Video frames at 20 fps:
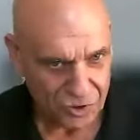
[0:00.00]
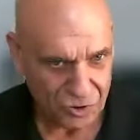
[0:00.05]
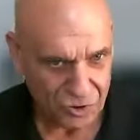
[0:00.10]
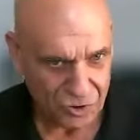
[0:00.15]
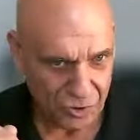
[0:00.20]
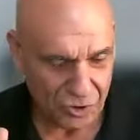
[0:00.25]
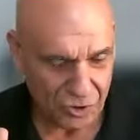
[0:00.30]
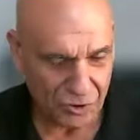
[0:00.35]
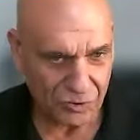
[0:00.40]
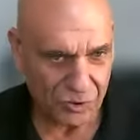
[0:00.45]

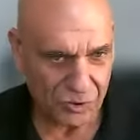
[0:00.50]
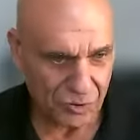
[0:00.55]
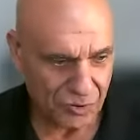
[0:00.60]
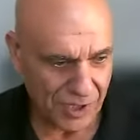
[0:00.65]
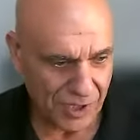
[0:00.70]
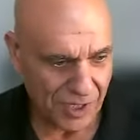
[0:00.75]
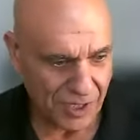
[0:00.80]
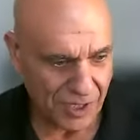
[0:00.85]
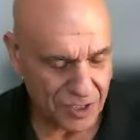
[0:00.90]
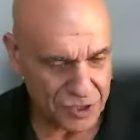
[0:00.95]
Do your due
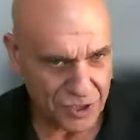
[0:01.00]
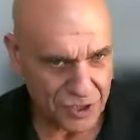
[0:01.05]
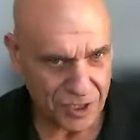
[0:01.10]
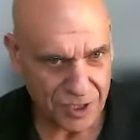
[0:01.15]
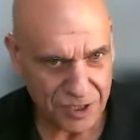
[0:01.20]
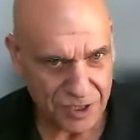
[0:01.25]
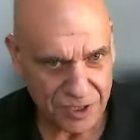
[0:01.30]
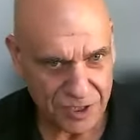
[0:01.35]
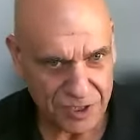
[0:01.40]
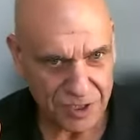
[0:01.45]

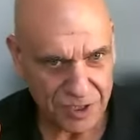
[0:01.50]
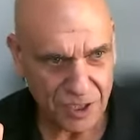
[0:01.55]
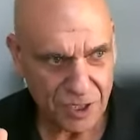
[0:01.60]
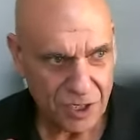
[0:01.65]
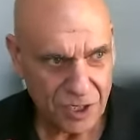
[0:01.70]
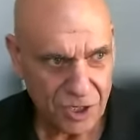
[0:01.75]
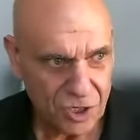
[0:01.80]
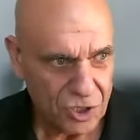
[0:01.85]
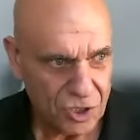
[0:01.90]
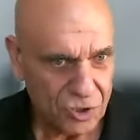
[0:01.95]
diligence,
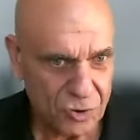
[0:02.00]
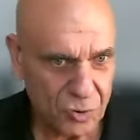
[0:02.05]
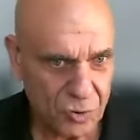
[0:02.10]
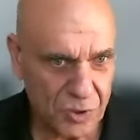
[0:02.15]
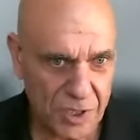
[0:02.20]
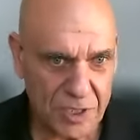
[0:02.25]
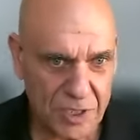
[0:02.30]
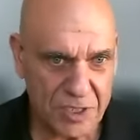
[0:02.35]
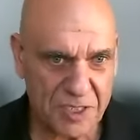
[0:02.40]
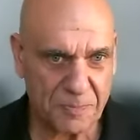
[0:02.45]
do
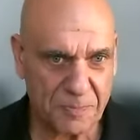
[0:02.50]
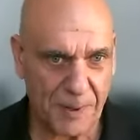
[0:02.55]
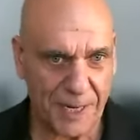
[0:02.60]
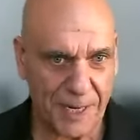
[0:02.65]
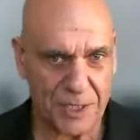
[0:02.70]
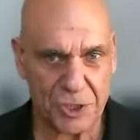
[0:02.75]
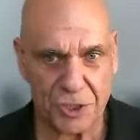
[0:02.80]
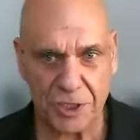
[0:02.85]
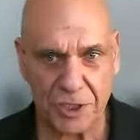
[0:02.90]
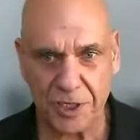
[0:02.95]
the
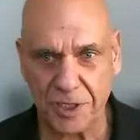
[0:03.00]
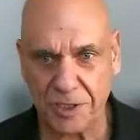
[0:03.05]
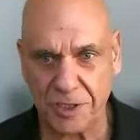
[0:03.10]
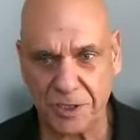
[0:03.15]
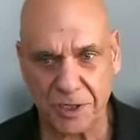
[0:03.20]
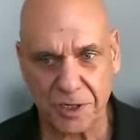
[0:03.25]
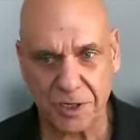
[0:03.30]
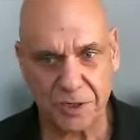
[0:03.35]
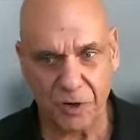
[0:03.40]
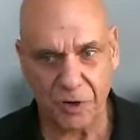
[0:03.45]
inspection.
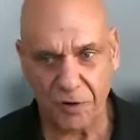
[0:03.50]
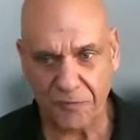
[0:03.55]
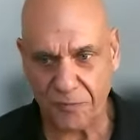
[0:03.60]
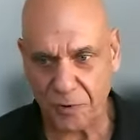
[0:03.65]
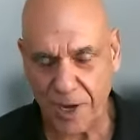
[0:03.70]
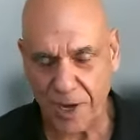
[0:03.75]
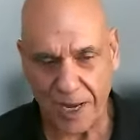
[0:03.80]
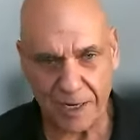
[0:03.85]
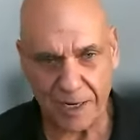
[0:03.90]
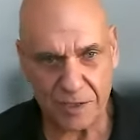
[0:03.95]
You know, if you
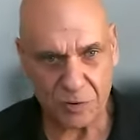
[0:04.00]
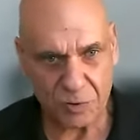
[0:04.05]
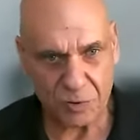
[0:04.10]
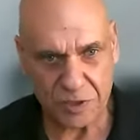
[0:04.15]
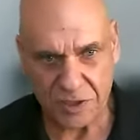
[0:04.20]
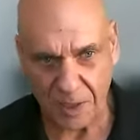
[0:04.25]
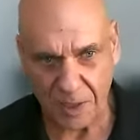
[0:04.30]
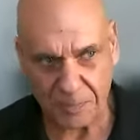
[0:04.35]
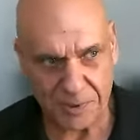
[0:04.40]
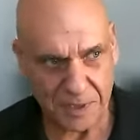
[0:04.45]
got to do
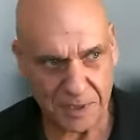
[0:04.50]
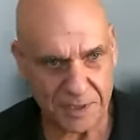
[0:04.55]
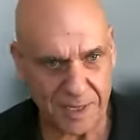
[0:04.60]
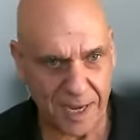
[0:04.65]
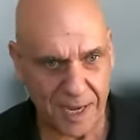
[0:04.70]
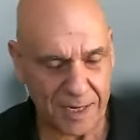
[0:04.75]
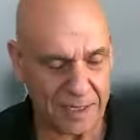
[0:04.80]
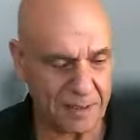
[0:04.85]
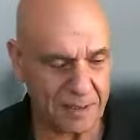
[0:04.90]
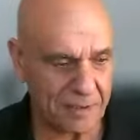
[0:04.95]
septic
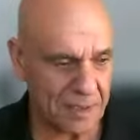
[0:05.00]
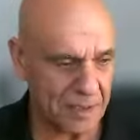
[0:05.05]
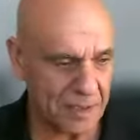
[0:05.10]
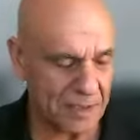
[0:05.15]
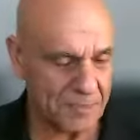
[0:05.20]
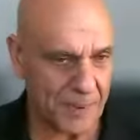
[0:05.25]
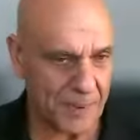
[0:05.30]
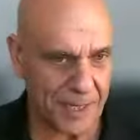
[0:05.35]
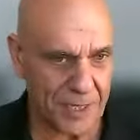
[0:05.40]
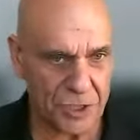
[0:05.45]
tank
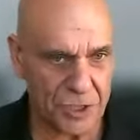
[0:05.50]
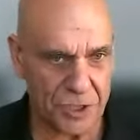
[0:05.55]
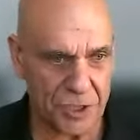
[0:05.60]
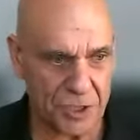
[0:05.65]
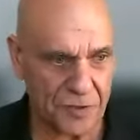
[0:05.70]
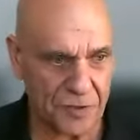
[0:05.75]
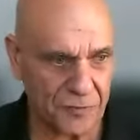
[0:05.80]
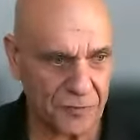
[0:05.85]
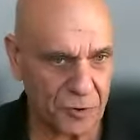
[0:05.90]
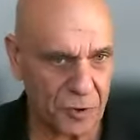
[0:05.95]

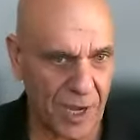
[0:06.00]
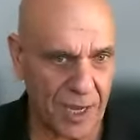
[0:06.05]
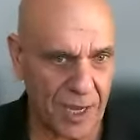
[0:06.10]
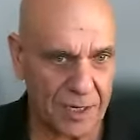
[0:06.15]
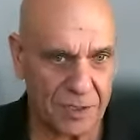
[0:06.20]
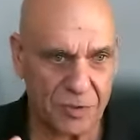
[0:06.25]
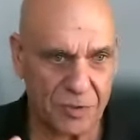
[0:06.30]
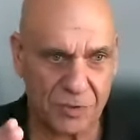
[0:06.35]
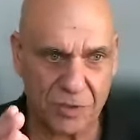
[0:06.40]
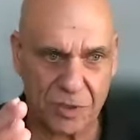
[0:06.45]
inspection, if you got
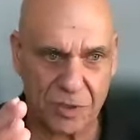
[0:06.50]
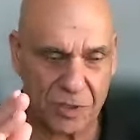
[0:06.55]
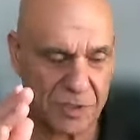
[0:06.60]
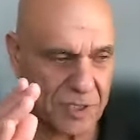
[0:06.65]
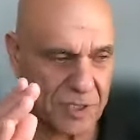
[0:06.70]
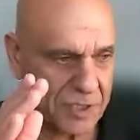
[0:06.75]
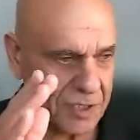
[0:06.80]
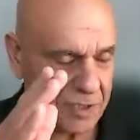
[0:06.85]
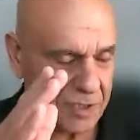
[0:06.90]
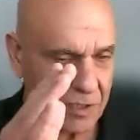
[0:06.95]
to
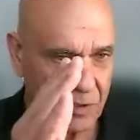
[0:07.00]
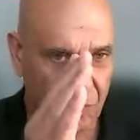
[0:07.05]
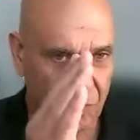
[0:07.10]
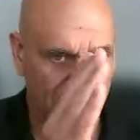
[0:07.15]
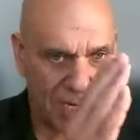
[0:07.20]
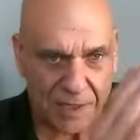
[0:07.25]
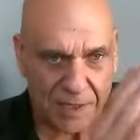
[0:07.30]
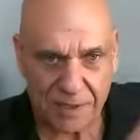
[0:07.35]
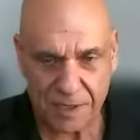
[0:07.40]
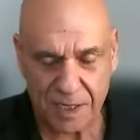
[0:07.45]

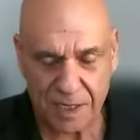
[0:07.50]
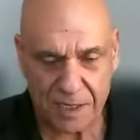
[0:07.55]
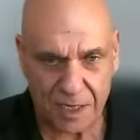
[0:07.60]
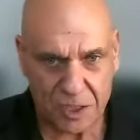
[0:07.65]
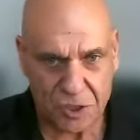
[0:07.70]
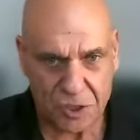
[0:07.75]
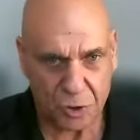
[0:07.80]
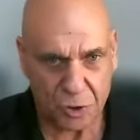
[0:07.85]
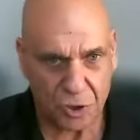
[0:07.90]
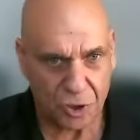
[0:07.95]
look at the
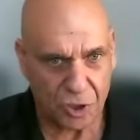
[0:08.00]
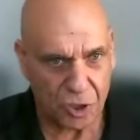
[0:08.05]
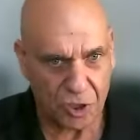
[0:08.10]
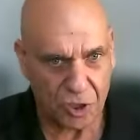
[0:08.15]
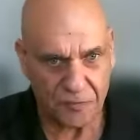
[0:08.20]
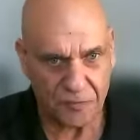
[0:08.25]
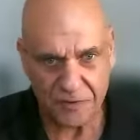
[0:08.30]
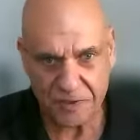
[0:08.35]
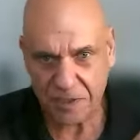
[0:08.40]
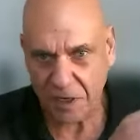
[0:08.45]

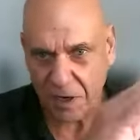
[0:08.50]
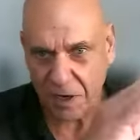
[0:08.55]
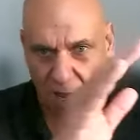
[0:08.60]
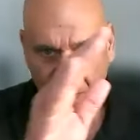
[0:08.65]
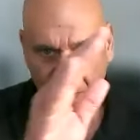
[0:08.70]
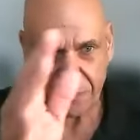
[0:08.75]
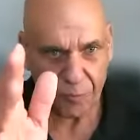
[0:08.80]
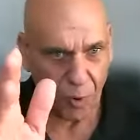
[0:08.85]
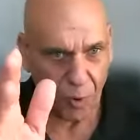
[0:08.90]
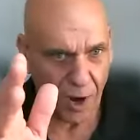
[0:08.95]
electrical, if it's
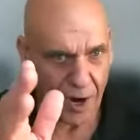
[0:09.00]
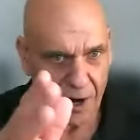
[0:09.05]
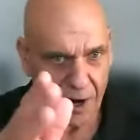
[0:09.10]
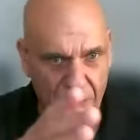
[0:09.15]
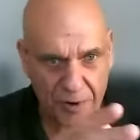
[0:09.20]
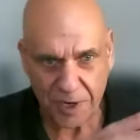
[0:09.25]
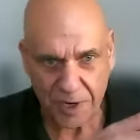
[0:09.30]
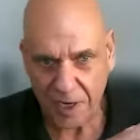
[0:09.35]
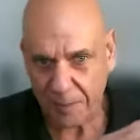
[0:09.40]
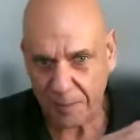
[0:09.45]
cloth
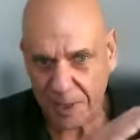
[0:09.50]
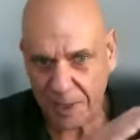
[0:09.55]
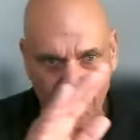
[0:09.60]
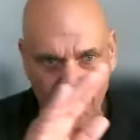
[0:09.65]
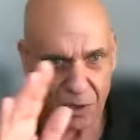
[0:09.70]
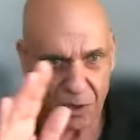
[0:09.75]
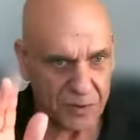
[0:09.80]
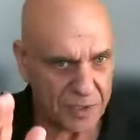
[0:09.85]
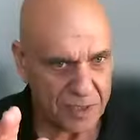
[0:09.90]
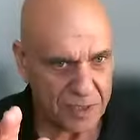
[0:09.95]
wiring, I mean,
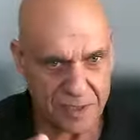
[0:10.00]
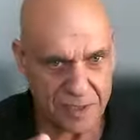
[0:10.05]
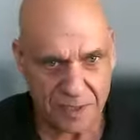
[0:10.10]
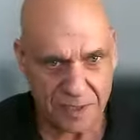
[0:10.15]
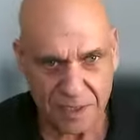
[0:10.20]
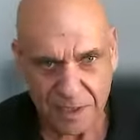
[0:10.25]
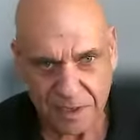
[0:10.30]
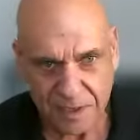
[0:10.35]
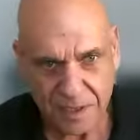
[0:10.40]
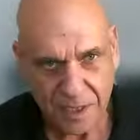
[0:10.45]
all these
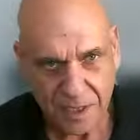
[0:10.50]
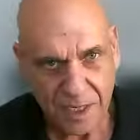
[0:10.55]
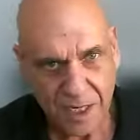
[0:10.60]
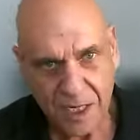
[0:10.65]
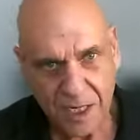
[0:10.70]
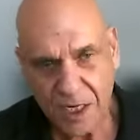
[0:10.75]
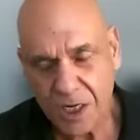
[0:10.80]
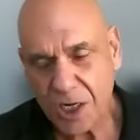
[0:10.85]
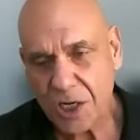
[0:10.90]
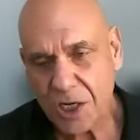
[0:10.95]
things,
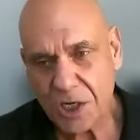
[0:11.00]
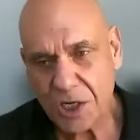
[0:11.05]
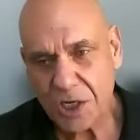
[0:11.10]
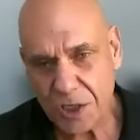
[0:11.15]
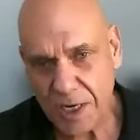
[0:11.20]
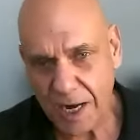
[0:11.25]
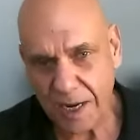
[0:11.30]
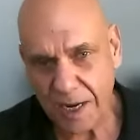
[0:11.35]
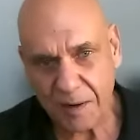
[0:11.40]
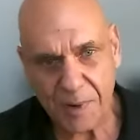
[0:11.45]
you
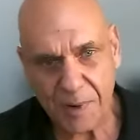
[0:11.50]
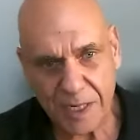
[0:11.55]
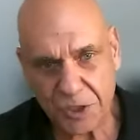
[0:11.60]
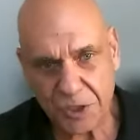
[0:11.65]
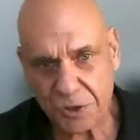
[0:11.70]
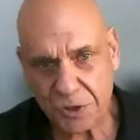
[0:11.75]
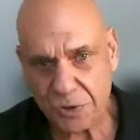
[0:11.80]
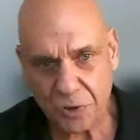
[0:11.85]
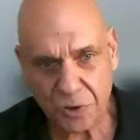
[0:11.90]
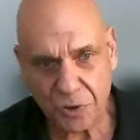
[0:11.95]
got to make
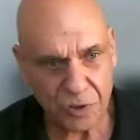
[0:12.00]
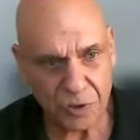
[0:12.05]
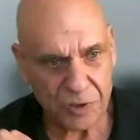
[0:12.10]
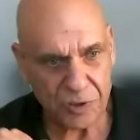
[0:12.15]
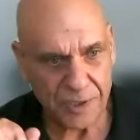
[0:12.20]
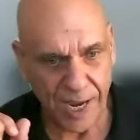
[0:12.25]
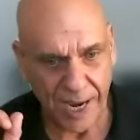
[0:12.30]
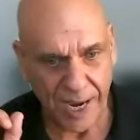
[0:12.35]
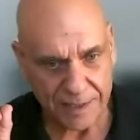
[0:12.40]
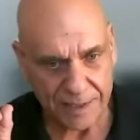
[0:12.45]
sure
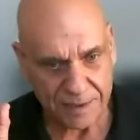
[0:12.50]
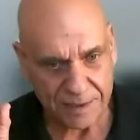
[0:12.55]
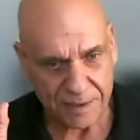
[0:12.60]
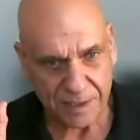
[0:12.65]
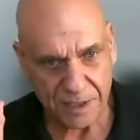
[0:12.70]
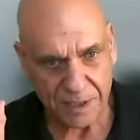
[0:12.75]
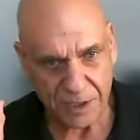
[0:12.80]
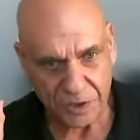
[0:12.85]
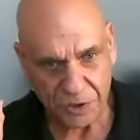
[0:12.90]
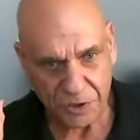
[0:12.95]
that
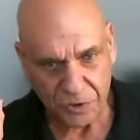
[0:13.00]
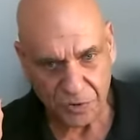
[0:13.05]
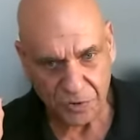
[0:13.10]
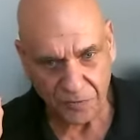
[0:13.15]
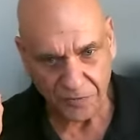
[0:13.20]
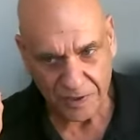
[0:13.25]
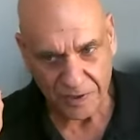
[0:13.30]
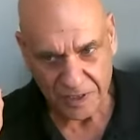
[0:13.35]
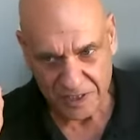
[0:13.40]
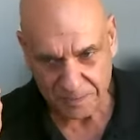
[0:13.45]

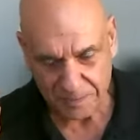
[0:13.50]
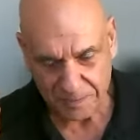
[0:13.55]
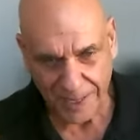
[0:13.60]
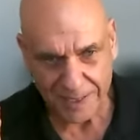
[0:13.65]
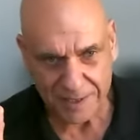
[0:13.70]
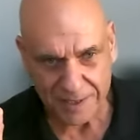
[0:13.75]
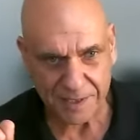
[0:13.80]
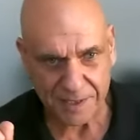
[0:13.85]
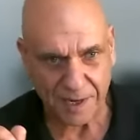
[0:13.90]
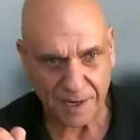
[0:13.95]
you've
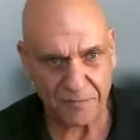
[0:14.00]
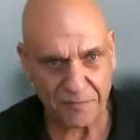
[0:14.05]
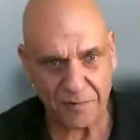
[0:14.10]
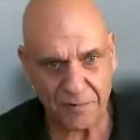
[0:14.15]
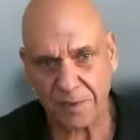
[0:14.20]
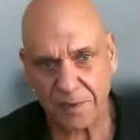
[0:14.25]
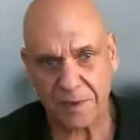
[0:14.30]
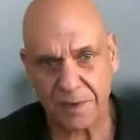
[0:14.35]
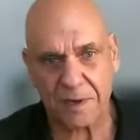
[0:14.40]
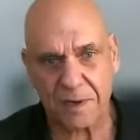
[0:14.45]
inspected
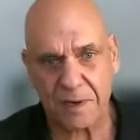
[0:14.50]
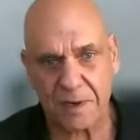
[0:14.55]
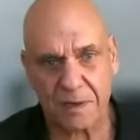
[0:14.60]
everything.